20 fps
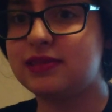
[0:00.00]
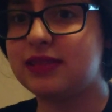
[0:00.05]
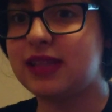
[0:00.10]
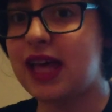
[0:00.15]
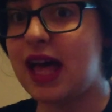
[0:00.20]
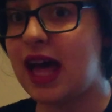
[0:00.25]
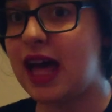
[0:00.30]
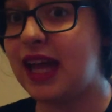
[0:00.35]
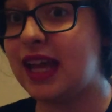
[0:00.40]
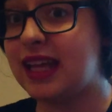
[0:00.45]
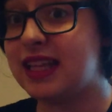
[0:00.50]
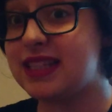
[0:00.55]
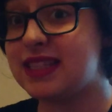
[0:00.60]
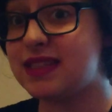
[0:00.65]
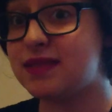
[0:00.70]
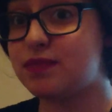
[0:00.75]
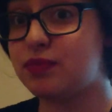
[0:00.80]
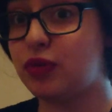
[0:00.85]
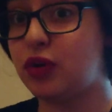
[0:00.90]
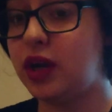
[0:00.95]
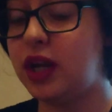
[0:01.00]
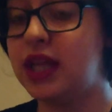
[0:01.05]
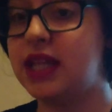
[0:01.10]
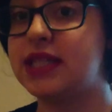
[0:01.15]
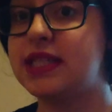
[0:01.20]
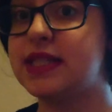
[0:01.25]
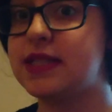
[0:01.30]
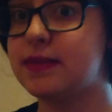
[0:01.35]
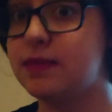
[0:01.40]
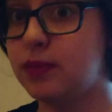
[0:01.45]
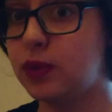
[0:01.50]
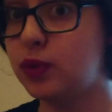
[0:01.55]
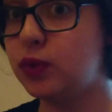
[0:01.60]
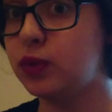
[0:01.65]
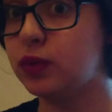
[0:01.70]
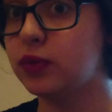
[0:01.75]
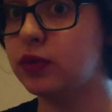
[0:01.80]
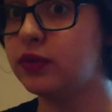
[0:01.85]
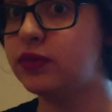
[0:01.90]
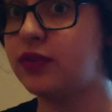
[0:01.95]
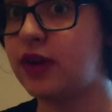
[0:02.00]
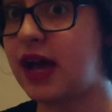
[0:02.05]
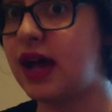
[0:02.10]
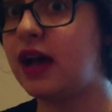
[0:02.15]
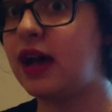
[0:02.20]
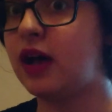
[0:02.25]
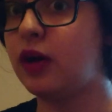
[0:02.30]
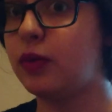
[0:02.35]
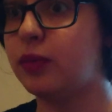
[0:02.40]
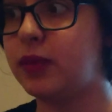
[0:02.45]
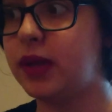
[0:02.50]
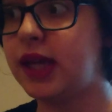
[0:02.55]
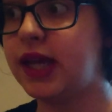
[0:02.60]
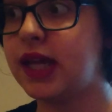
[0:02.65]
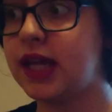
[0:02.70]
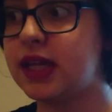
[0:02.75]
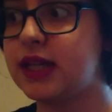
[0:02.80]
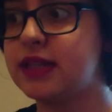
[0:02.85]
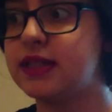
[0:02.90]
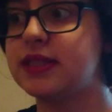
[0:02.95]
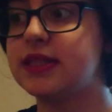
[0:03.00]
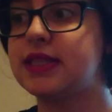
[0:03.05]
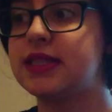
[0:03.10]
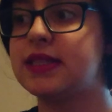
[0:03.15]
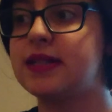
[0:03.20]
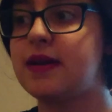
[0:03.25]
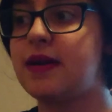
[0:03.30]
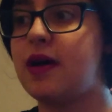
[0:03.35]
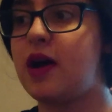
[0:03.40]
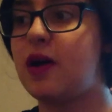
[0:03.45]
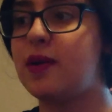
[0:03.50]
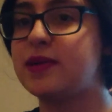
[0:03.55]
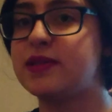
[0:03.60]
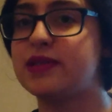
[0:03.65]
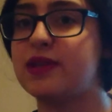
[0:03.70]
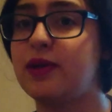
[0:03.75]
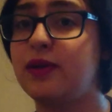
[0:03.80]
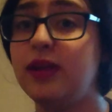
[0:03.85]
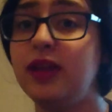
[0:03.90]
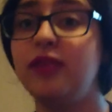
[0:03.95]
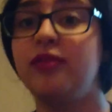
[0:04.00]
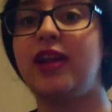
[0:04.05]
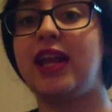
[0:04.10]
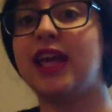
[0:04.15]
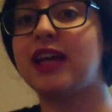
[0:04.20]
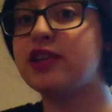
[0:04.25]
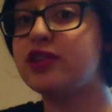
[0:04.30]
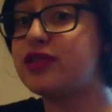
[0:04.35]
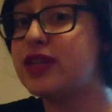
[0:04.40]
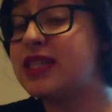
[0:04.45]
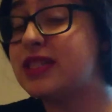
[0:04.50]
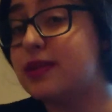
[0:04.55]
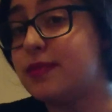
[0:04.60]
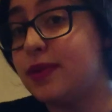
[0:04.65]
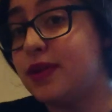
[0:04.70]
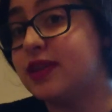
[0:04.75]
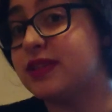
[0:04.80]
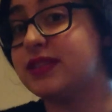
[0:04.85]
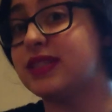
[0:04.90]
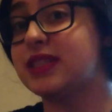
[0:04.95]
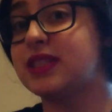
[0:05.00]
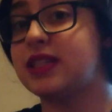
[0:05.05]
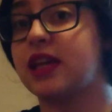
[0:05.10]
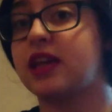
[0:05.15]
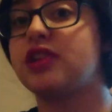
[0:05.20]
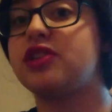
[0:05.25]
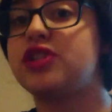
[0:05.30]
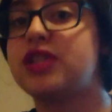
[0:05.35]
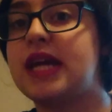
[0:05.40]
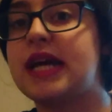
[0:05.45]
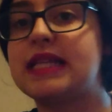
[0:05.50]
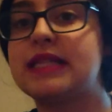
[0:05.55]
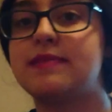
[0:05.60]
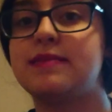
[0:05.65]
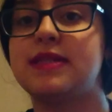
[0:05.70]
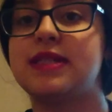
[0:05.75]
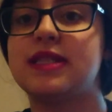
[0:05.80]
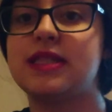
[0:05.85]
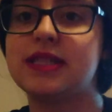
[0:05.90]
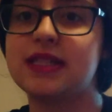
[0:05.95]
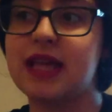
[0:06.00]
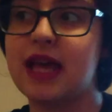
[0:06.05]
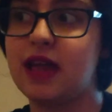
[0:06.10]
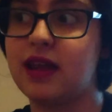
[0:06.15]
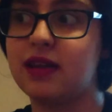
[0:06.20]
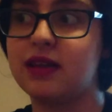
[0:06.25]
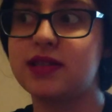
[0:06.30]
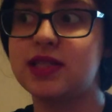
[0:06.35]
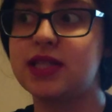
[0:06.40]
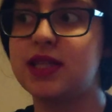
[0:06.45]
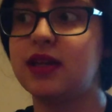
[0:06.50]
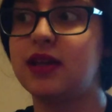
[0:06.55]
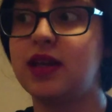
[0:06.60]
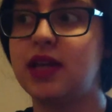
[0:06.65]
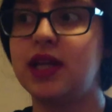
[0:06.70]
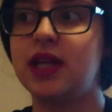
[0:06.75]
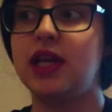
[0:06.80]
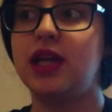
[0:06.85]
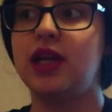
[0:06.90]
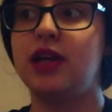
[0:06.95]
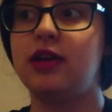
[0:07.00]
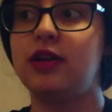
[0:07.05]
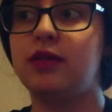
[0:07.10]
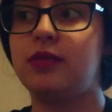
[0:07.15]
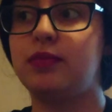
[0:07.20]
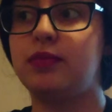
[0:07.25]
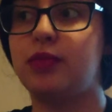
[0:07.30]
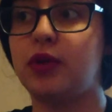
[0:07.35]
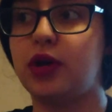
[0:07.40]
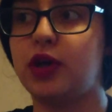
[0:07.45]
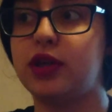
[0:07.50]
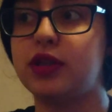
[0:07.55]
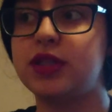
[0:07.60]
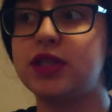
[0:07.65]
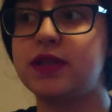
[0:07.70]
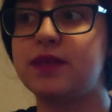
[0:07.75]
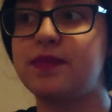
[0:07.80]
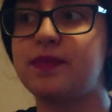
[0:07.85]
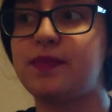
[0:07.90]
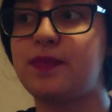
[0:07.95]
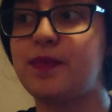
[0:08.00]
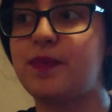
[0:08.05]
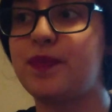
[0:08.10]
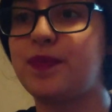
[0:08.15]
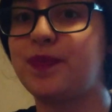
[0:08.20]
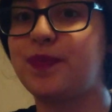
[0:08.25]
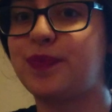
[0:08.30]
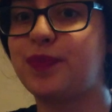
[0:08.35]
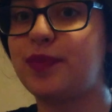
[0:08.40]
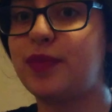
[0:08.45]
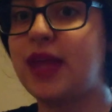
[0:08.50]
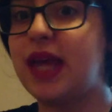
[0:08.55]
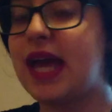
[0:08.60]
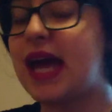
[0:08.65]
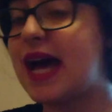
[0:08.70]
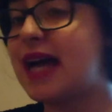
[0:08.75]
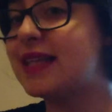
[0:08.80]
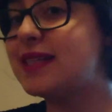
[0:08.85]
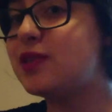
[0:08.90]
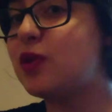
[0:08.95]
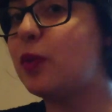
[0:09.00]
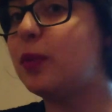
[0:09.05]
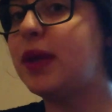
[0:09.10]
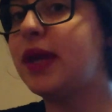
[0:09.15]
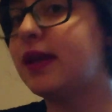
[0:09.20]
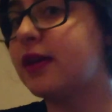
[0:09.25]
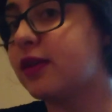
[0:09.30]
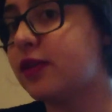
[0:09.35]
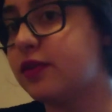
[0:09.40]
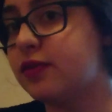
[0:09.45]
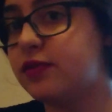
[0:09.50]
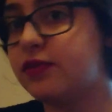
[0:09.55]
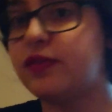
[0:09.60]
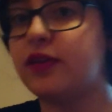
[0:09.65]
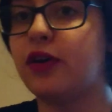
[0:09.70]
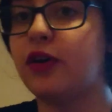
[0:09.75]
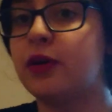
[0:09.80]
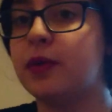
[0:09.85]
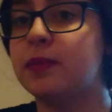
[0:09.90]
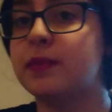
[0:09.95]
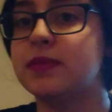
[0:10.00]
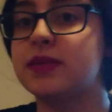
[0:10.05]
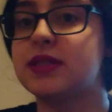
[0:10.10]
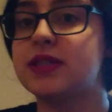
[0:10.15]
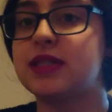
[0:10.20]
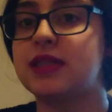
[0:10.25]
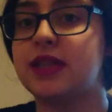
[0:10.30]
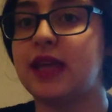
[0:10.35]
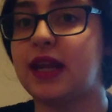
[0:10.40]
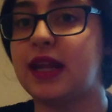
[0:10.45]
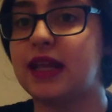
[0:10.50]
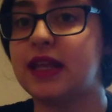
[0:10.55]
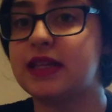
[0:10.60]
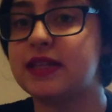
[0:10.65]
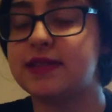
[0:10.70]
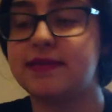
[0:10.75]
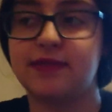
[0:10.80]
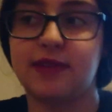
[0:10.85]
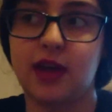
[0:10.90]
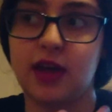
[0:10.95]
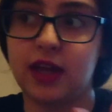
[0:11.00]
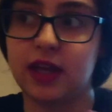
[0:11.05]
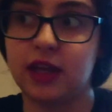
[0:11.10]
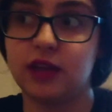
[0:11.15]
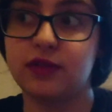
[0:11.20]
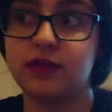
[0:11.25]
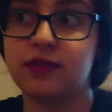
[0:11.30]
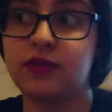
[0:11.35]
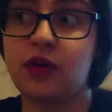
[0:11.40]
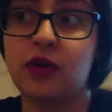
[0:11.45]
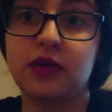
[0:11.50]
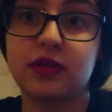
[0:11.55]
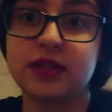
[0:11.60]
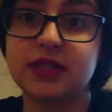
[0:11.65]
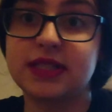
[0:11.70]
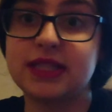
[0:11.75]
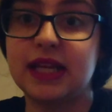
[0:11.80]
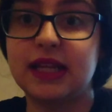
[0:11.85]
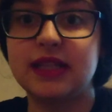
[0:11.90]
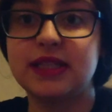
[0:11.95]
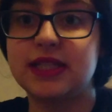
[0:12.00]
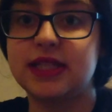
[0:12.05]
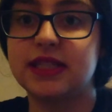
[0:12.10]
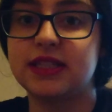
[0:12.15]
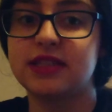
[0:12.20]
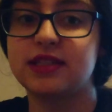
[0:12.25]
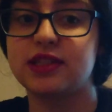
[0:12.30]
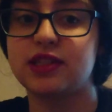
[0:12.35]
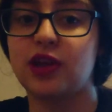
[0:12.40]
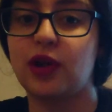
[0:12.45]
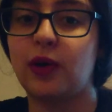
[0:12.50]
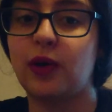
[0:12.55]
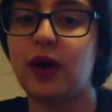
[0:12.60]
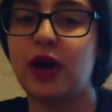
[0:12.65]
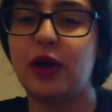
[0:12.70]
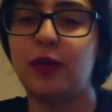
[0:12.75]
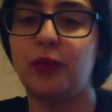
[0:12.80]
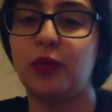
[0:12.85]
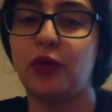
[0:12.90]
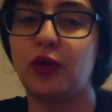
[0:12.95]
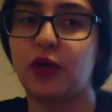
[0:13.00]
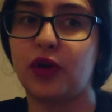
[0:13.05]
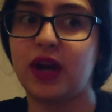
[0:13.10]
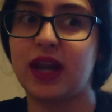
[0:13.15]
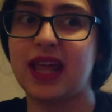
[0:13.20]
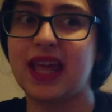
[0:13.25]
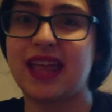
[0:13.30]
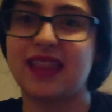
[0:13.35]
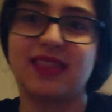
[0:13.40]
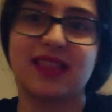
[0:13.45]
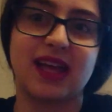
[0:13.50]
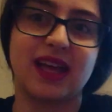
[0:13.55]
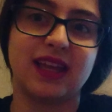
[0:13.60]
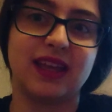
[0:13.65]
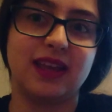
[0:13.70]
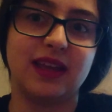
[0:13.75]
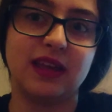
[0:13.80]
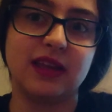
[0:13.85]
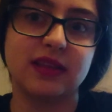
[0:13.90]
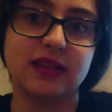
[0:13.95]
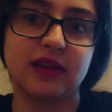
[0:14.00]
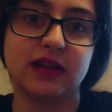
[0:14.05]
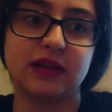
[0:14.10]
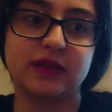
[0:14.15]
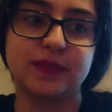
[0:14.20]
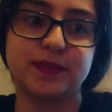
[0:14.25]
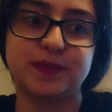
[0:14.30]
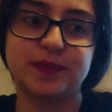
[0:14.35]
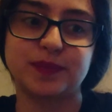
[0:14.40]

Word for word: that it's pretty small for how big it is I was only really interested because it's like a jasmine scent, but it has not been confirmed that it is flying fox scented, so I'm not going to get that either.